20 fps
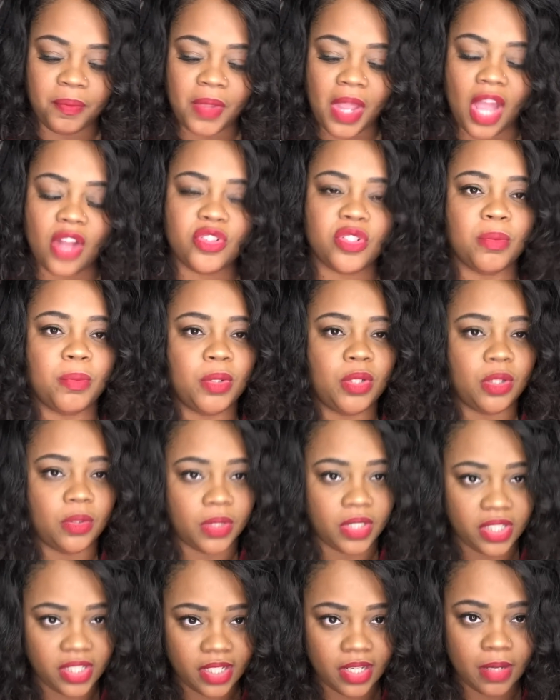
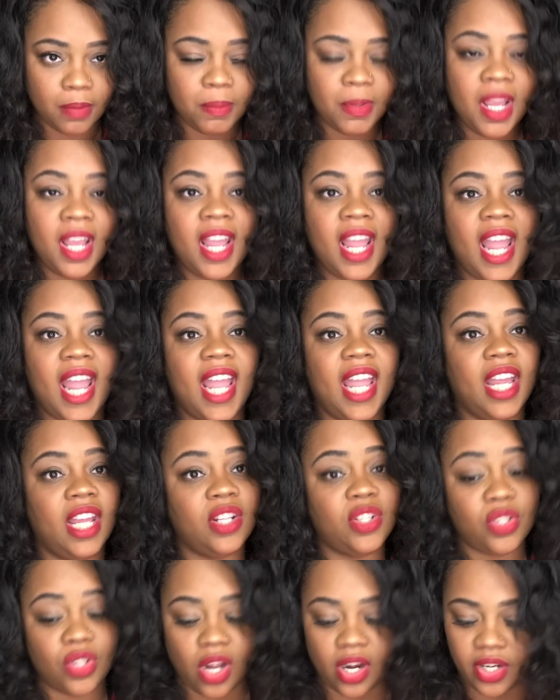entrepreneurship
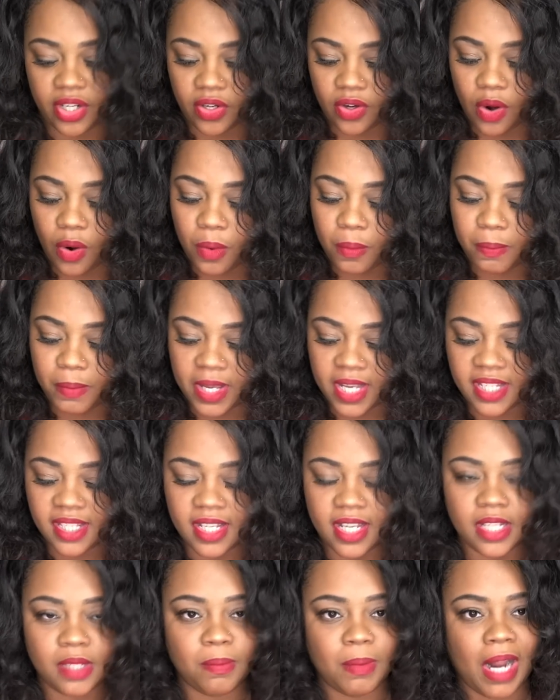and starting your own
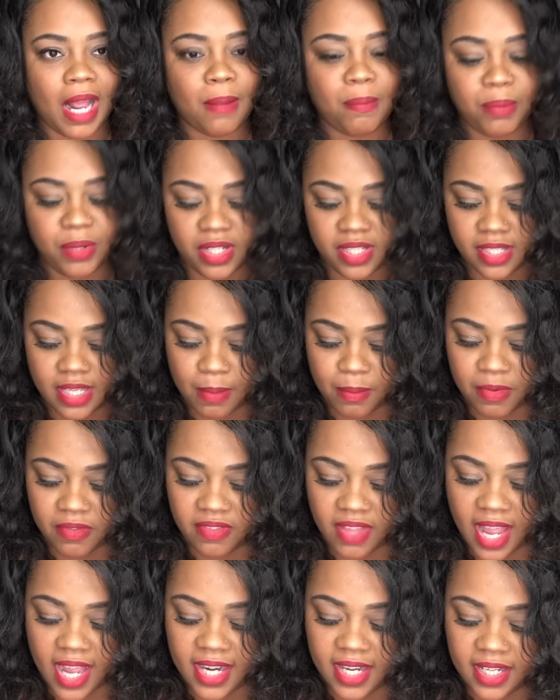business, but I put some of
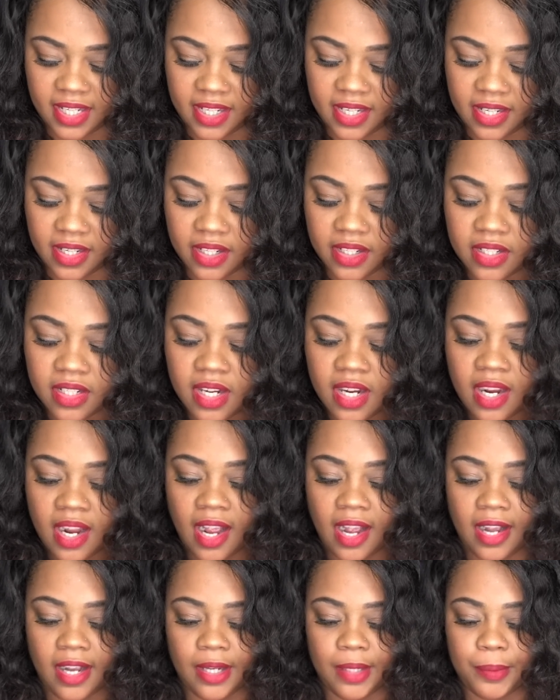that in here.
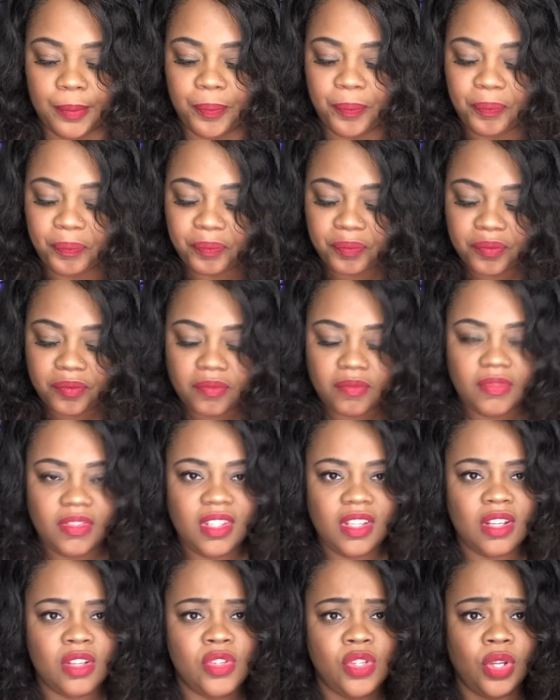
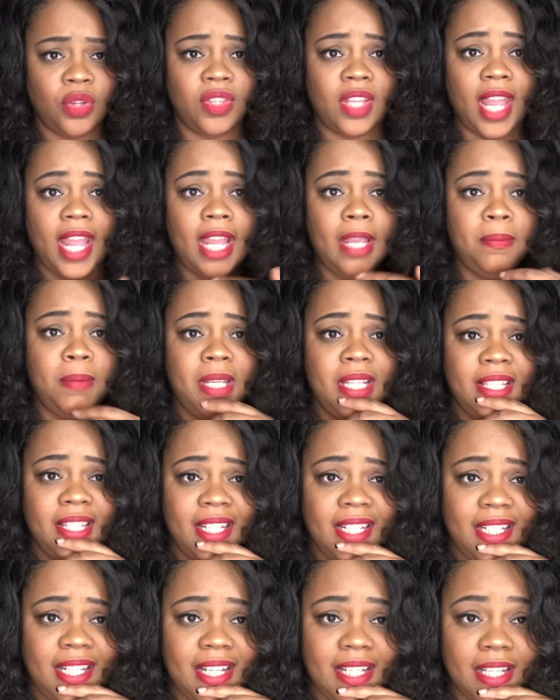So the
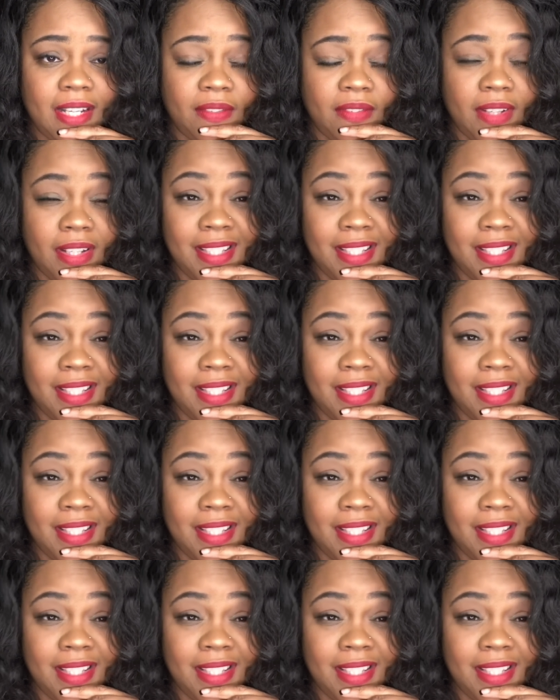ABCDs of